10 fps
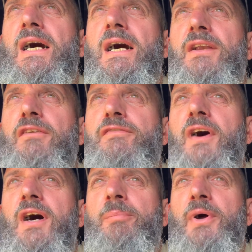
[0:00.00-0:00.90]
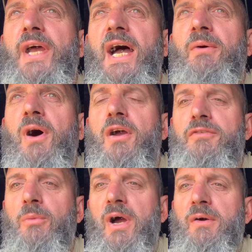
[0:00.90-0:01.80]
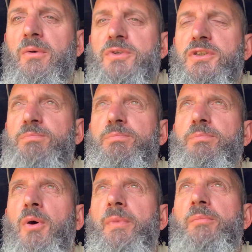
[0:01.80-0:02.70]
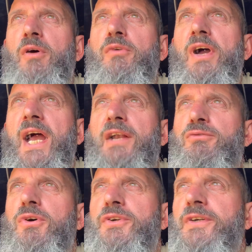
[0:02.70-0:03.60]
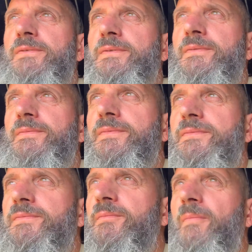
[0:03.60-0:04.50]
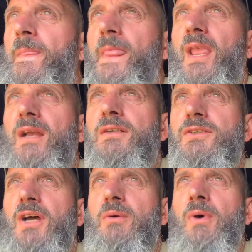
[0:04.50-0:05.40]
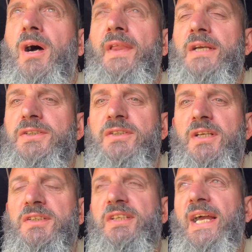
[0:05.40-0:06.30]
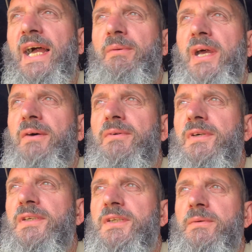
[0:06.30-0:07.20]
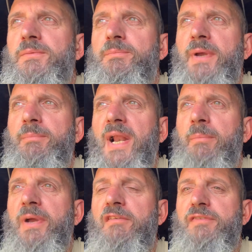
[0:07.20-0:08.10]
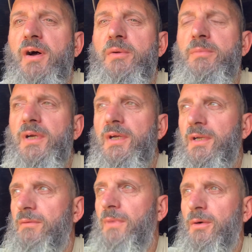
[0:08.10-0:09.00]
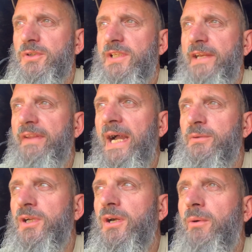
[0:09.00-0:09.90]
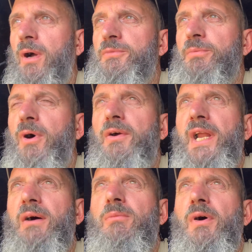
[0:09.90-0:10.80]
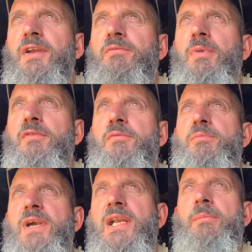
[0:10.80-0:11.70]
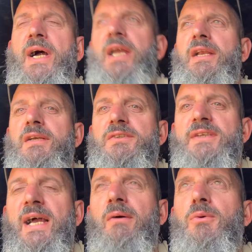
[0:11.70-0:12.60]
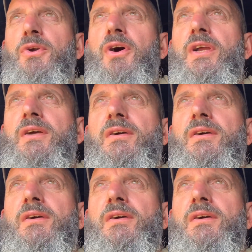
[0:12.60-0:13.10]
And I've put it out over where I was bombing my right hand rod. So that's just going to stay out now. It's a big black bit of foam. I'll just leave that out till I go home tomorrow now. I won't even bother bringing it back in. It can stay out all night.